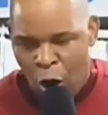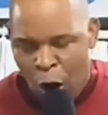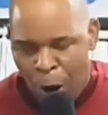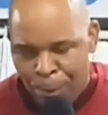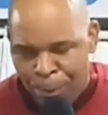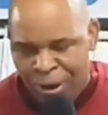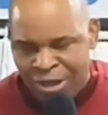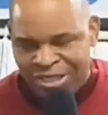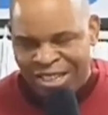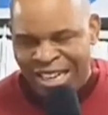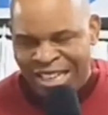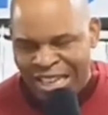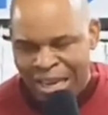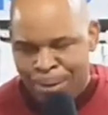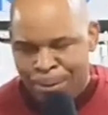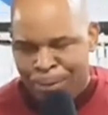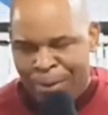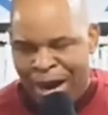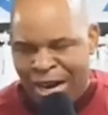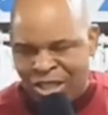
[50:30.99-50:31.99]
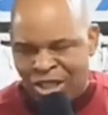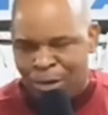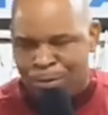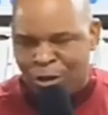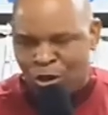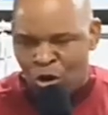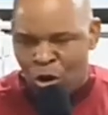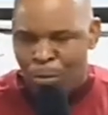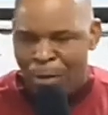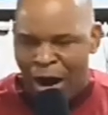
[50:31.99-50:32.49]
operating in
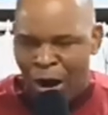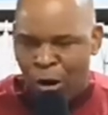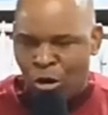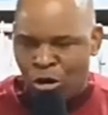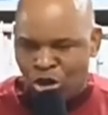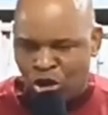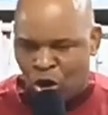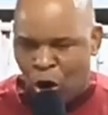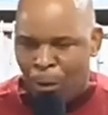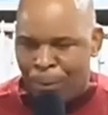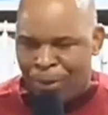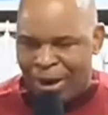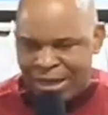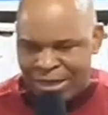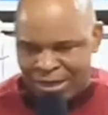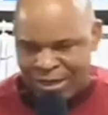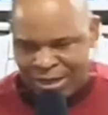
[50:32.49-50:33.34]
Benjamin's home's compound.